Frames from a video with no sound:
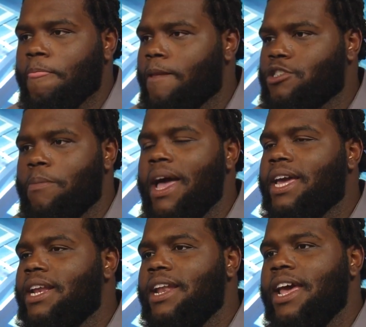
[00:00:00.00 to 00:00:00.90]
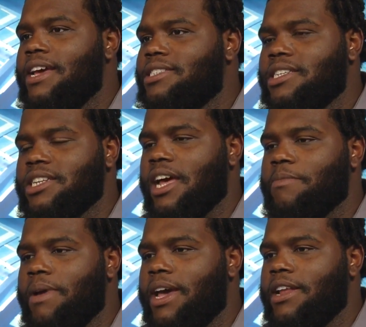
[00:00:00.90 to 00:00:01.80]
so back in the day it's just like
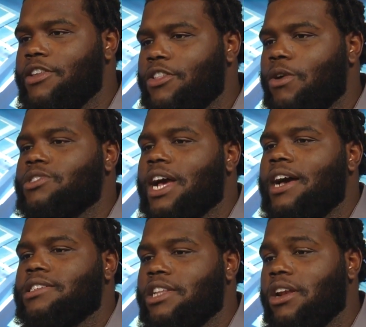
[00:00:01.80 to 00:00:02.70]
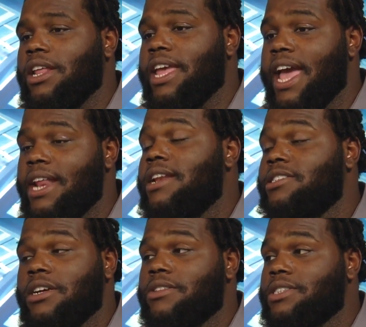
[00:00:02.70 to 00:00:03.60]
man those guys literally hated
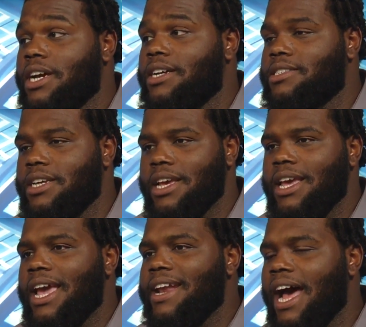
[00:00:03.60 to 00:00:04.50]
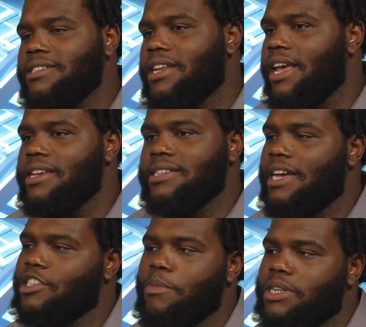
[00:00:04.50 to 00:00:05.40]
each other's guts and now today it's
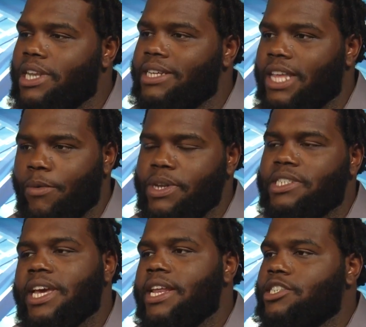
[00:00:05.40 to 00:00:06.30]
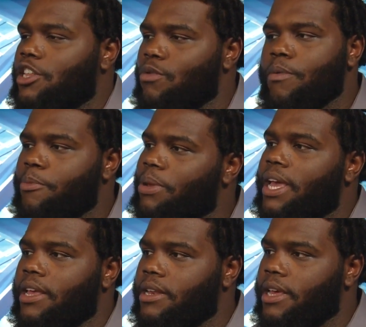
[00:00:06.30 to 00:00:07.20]
not so much like that we just hate each other when we're
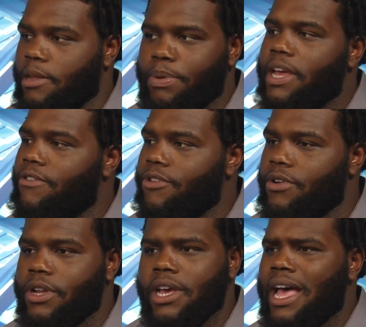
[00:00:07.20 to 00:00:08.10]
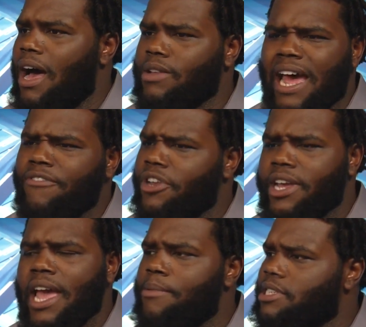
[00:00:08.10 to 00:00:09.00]
playing in the playing field Out, after the
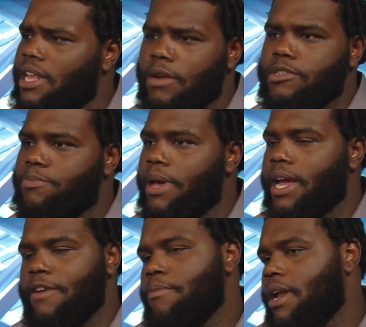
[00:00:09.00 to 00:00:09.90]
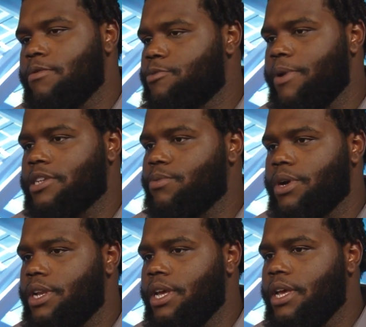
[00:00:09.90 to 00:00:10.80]
game it's a lot of respect everybody respects
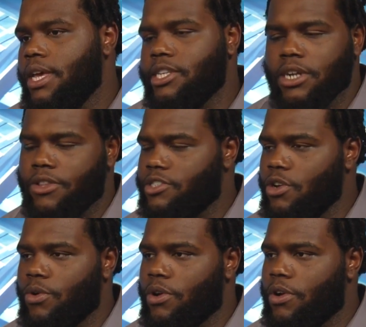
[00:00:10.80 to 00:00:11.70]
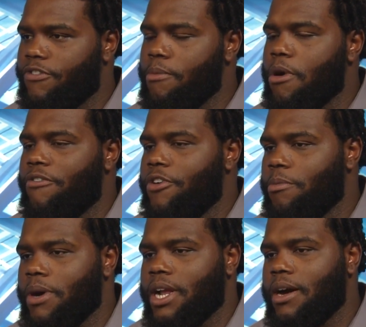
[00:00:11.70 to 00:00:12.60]
what each other's doing on the football
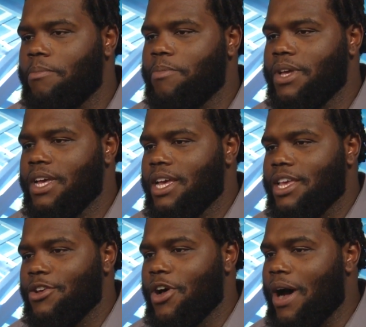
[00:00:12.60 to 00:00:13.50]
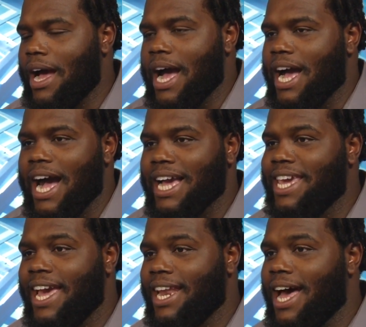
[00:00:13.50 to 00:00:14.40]
field but um you know i, I, I
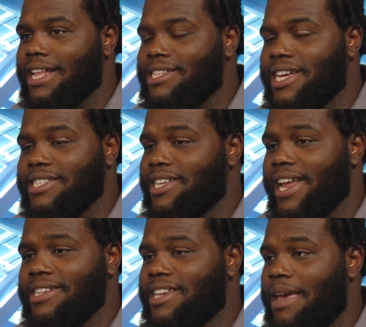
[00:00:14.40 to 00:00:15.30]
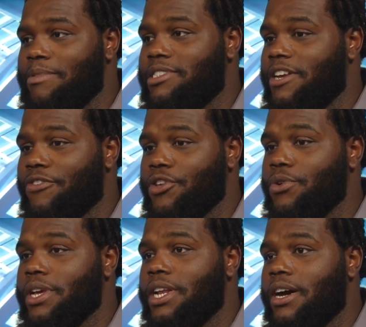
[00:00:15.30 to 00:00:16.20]
can't lie to in today's game is different you
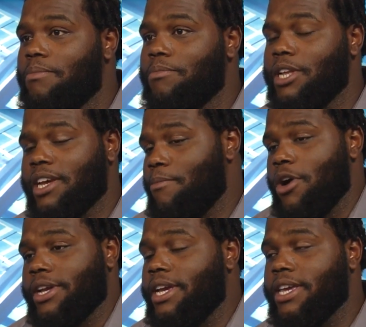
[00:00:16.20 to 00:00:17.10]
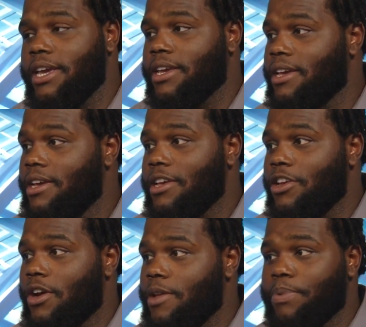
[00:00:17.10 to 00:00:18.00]
can um, look at marquette king
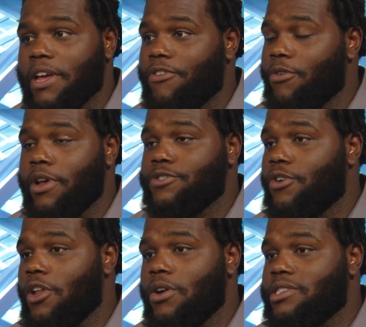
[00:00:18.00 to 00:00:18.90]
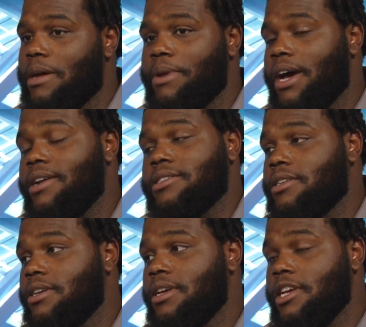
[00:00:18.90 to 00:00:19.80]
you know, he played for the Raiders for a long time, and now he's
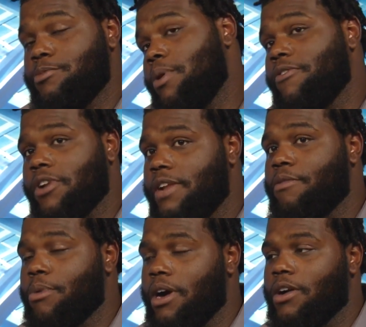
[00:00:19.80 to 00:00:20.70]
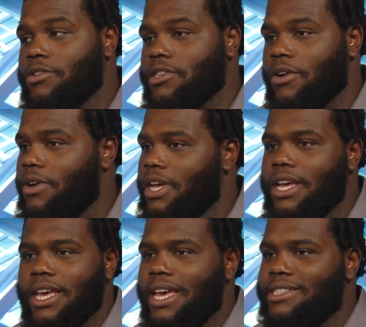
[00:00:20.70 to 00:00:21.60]
a, he's punting for the Denver Broncos. So
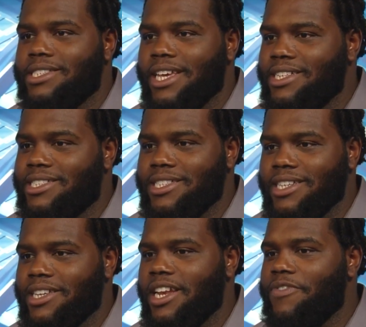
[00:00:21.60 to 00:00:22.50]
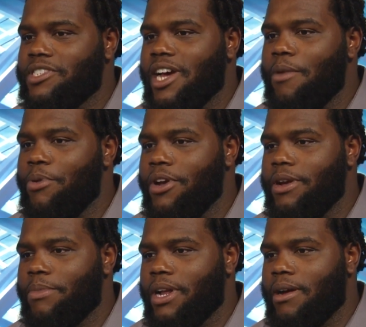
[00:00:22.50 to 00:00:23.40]
it's it's it's a different time
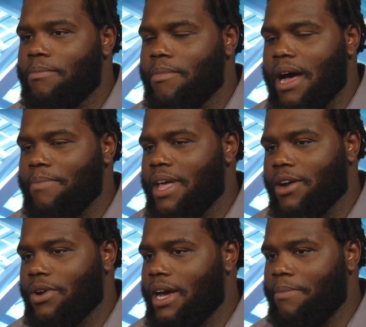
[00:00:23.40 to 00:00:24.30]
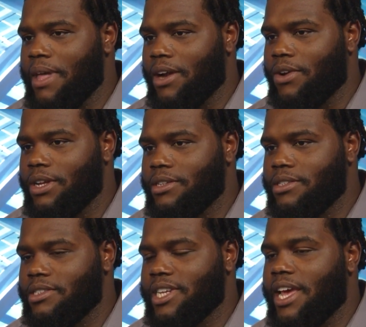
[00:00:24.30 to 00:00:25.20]
period, but um, I'm not gonna I'm not gonna
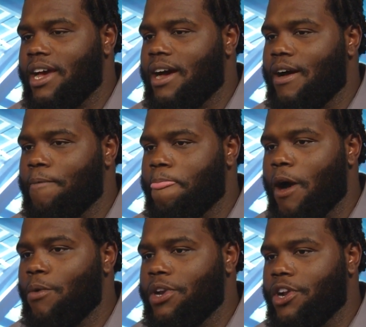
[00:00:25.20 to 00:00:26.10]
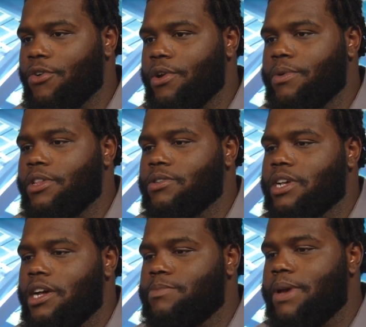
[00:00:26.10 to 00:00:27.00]
say I I wouldn't agree with those
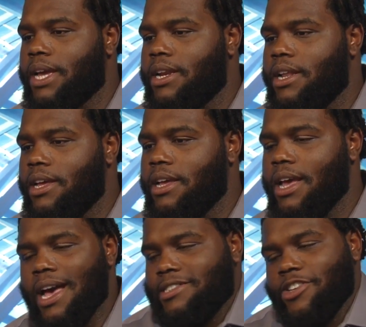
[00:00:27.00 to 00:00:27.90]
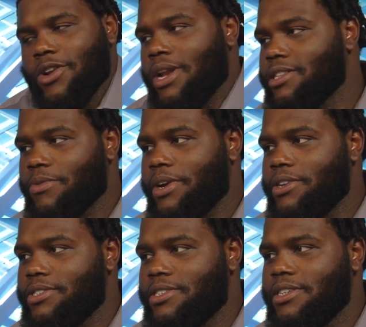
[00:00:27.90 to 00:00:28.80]
guys back in the day. I still don't like the
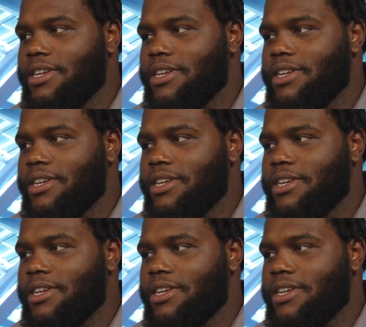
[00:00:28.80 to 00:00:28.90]
Raiders.